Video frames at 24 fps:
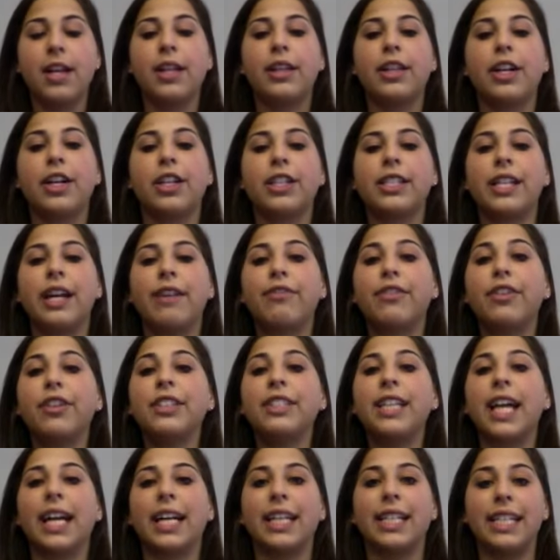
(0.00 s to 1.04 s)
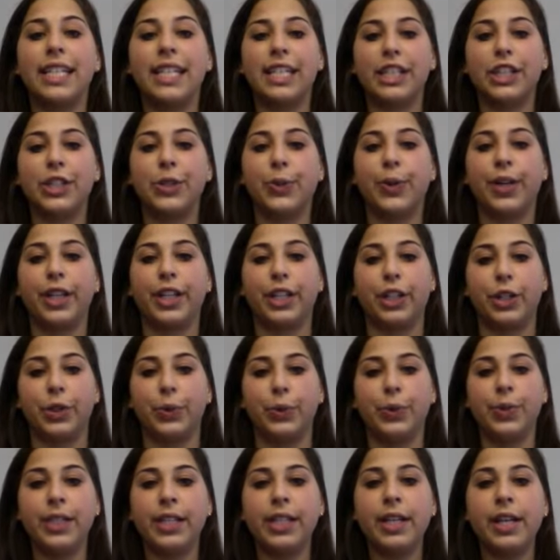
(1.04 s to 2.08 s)
There are several techniques you can
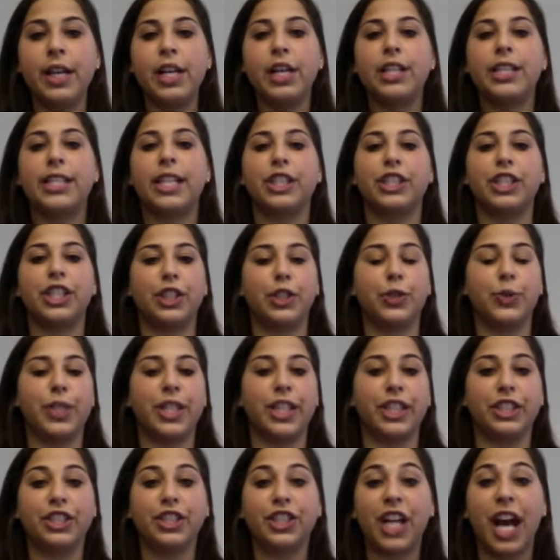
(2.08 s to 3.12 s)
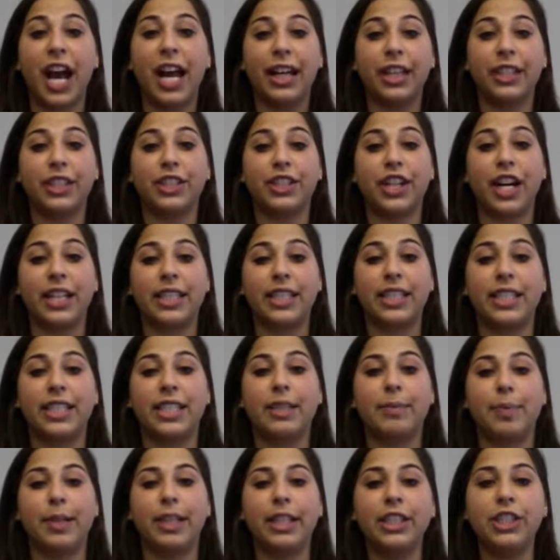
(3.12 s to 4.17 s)
use, such as using child-directed
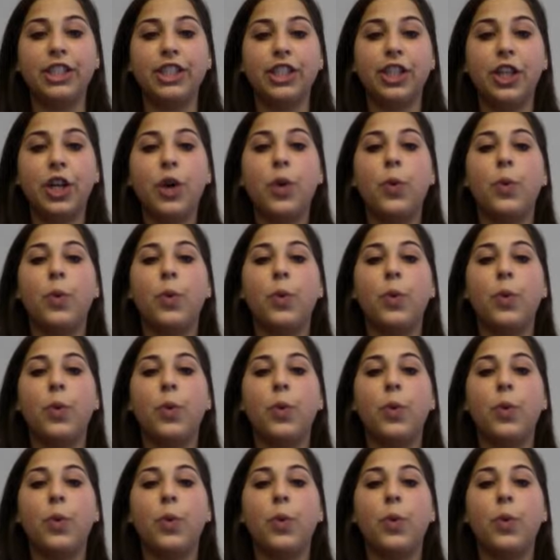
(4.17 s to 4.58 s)
speech,